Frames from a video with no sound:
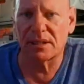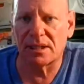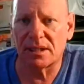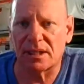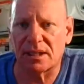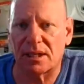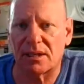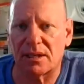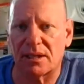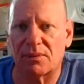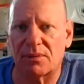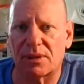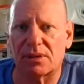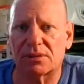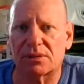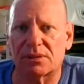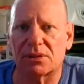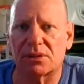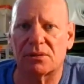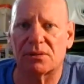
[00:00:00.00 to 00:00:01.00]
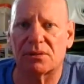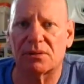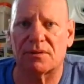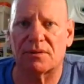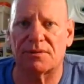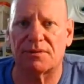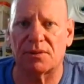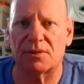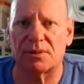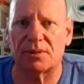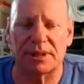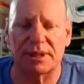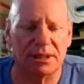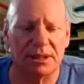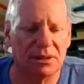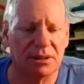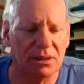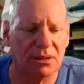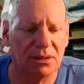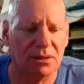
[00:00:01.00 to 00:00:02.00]
What I'll do is I'll forward that to
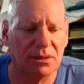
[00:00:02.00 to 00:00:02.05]
you